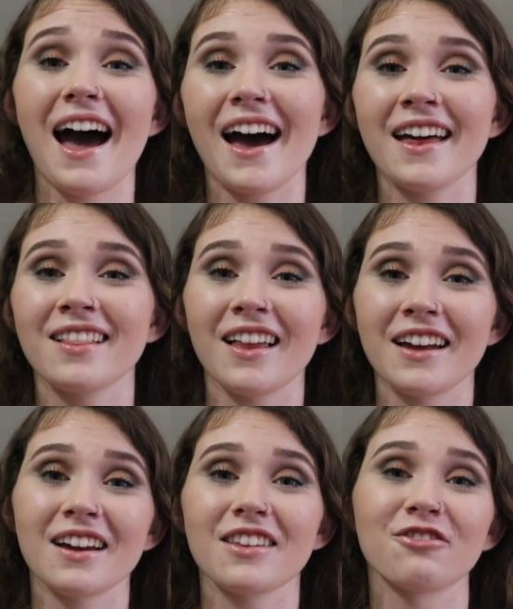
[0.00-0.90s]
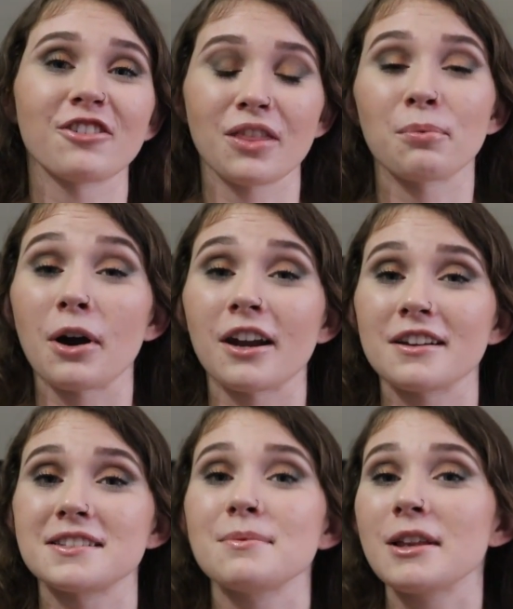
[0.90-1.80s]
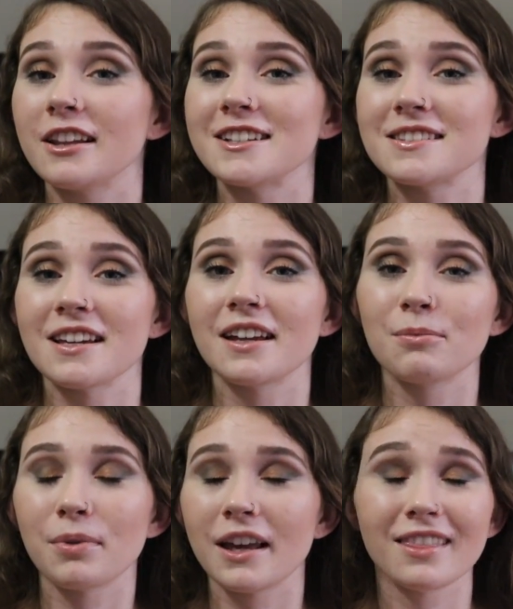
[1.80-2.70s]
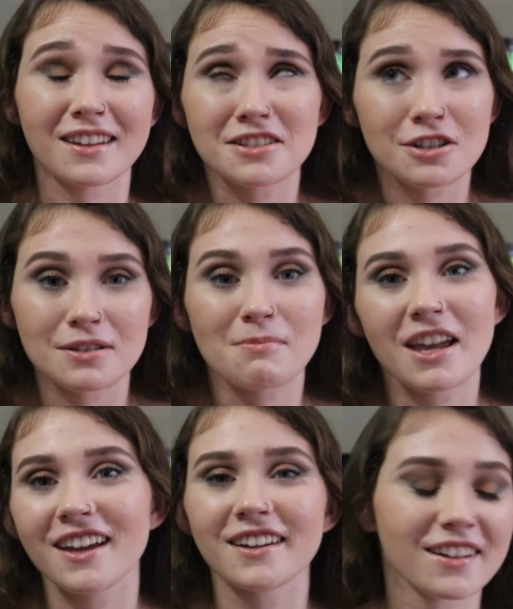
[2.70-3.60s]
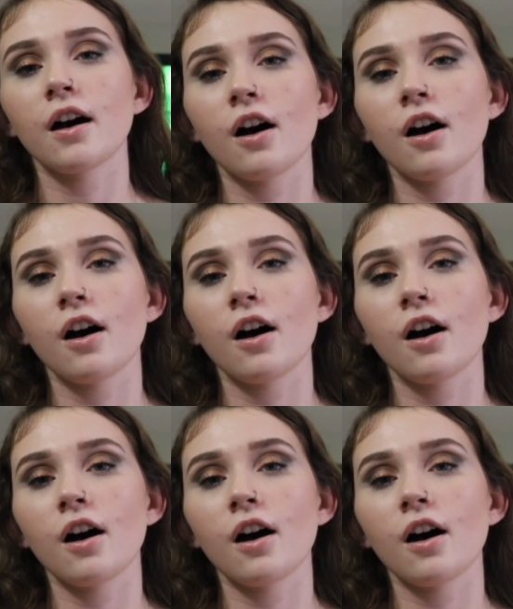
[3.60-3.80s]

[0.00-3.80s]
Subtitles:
I like for the products to be listed, but that's just me.